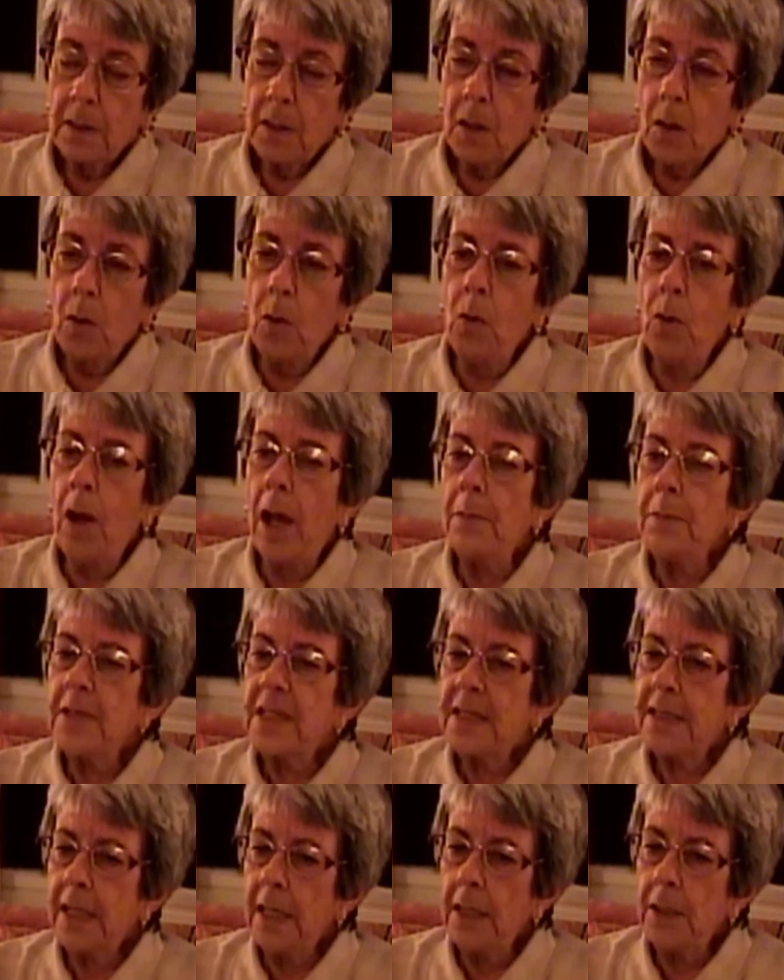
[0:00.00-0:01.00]
Oh, I
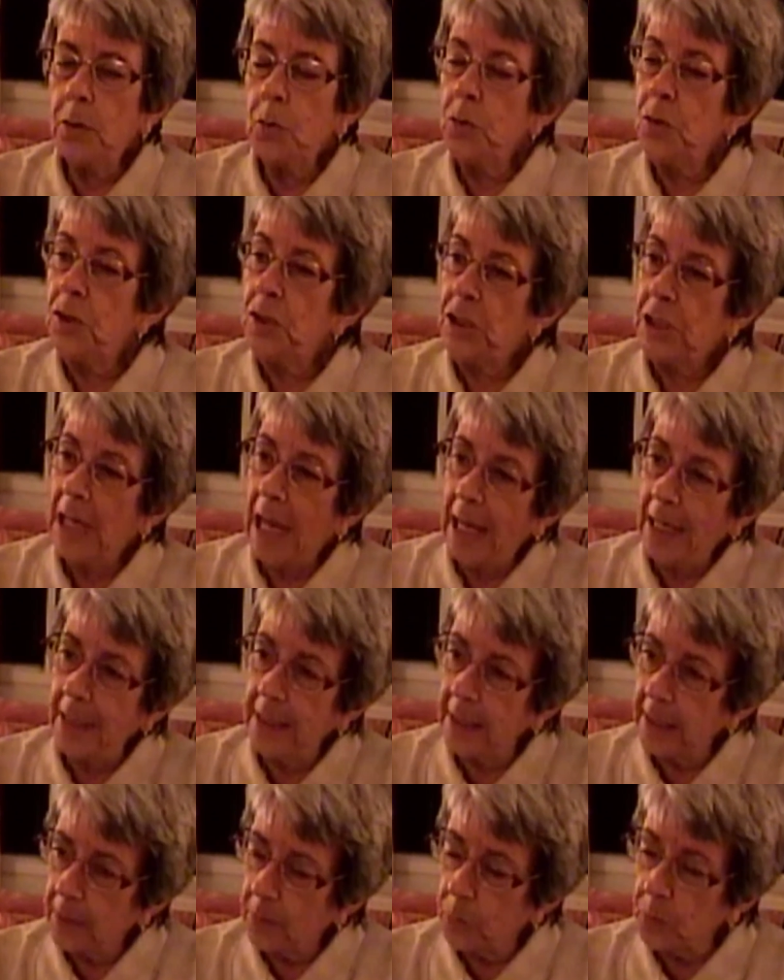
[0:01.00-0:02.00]
must tell you,
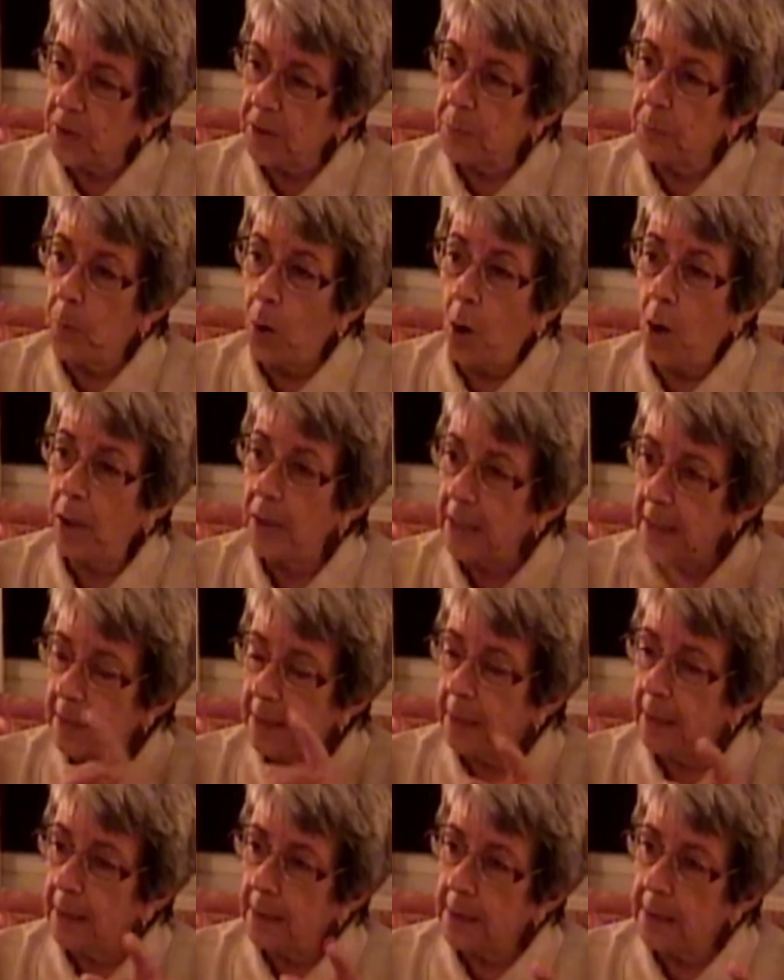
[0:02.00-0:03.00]
Janet was born
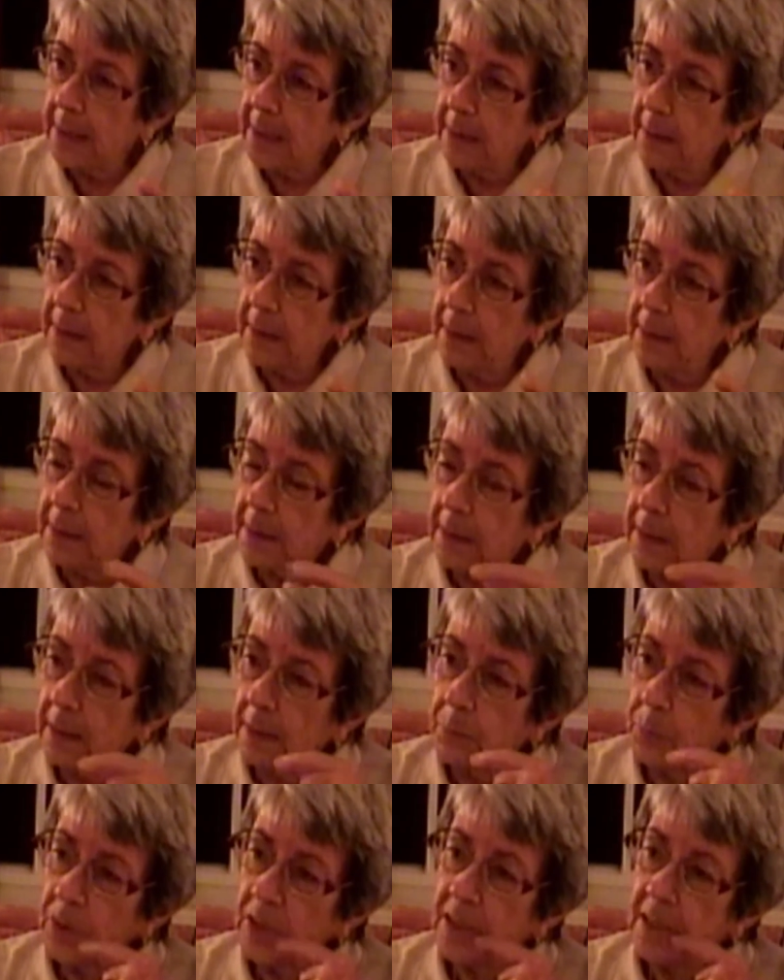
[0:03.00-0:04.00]
in
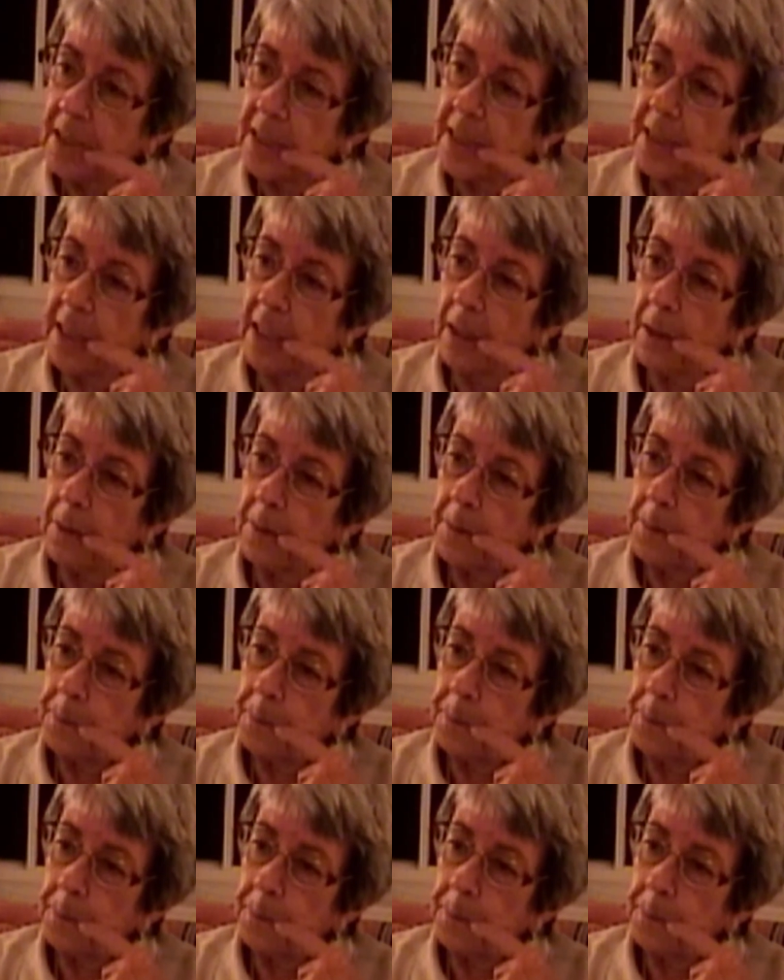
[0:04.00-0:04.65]
Princestown.